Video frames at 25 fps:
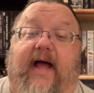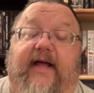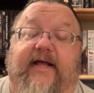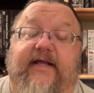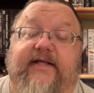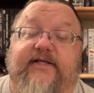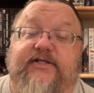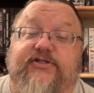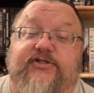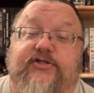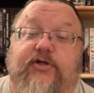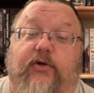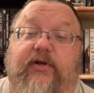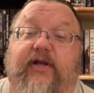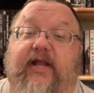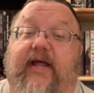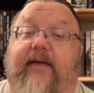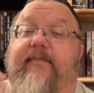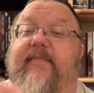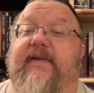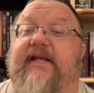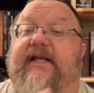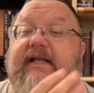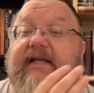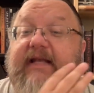So let
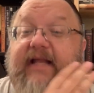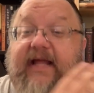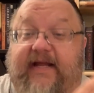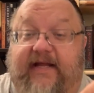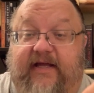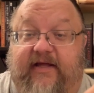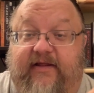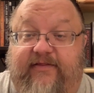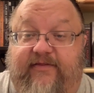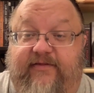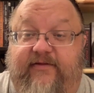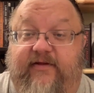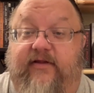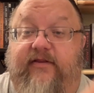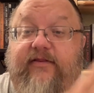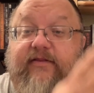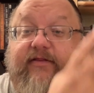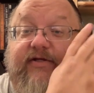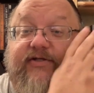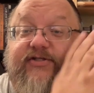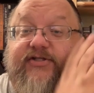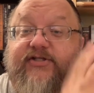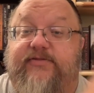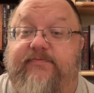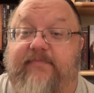me layeth
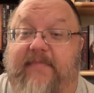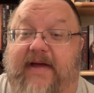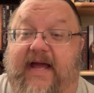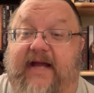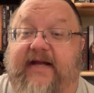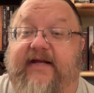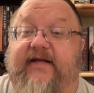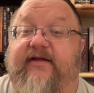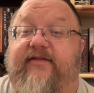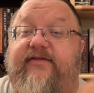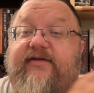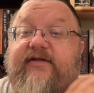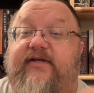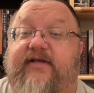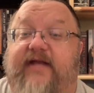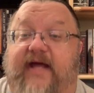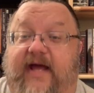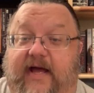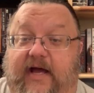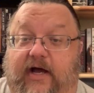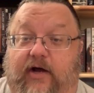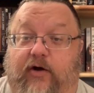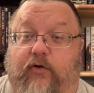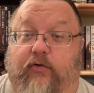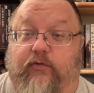the smacketh
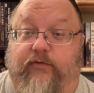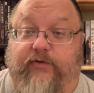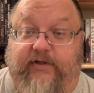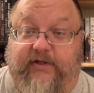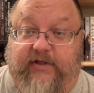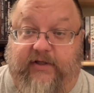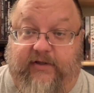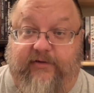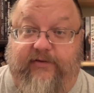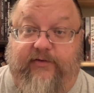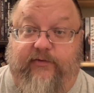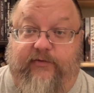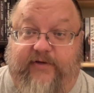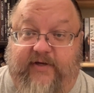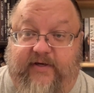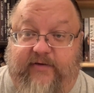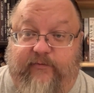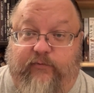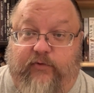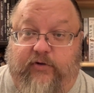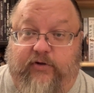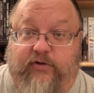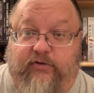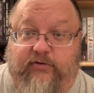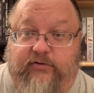down, in the
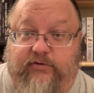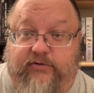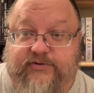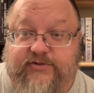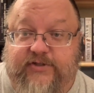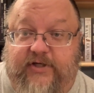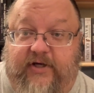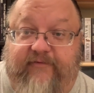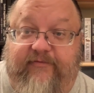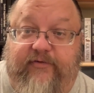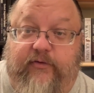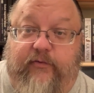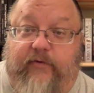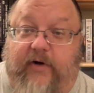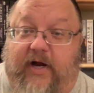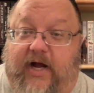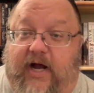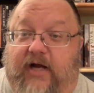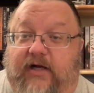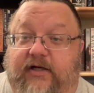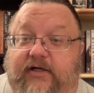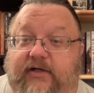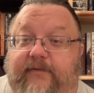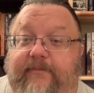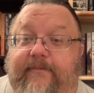words of The
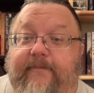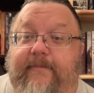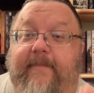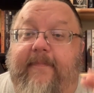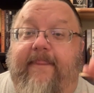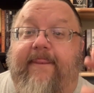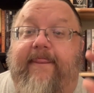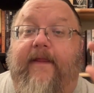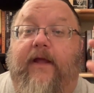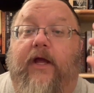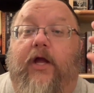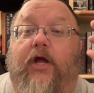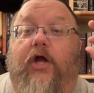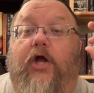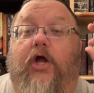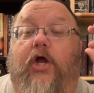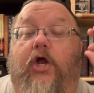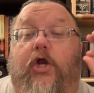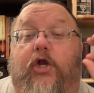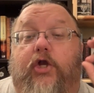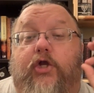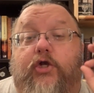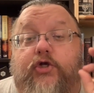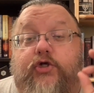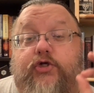Rock.
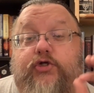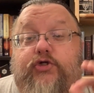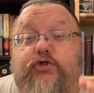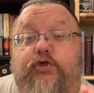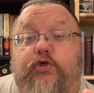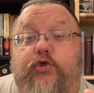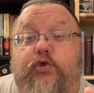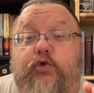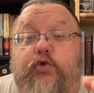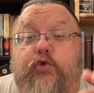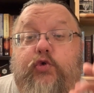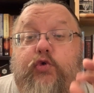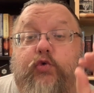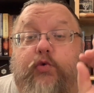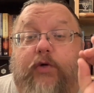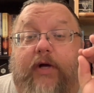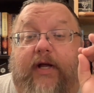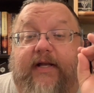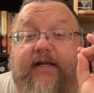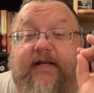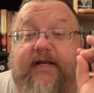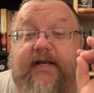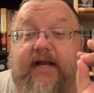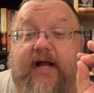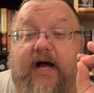Do
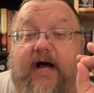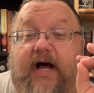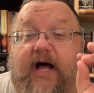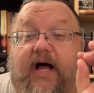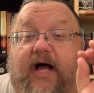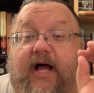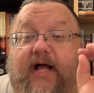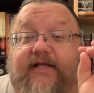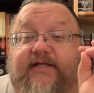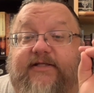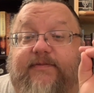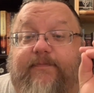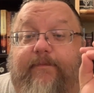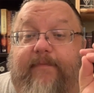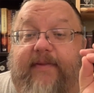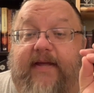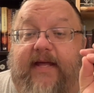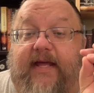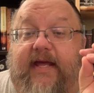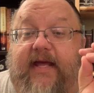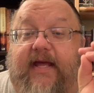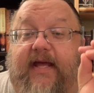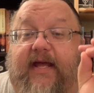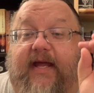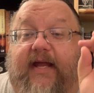not
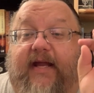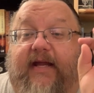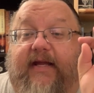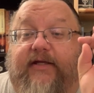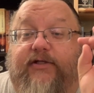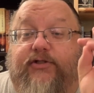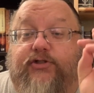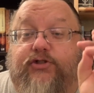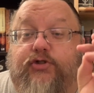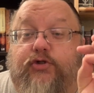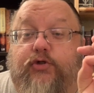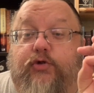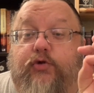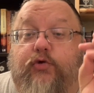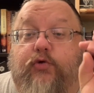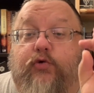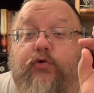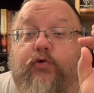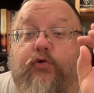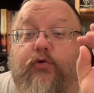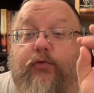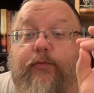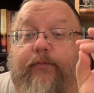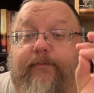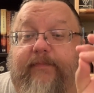pay
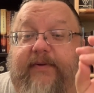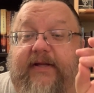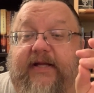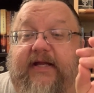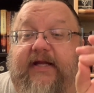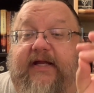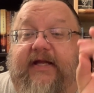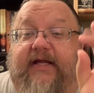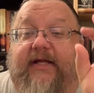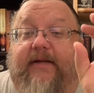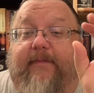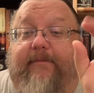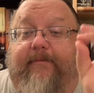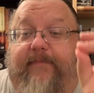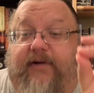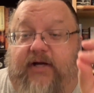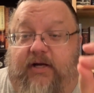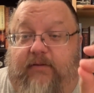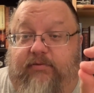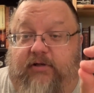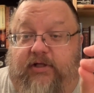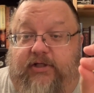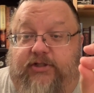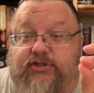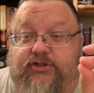to be
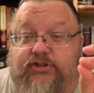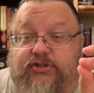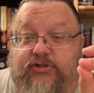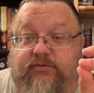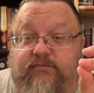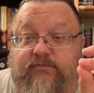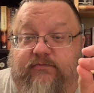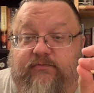published.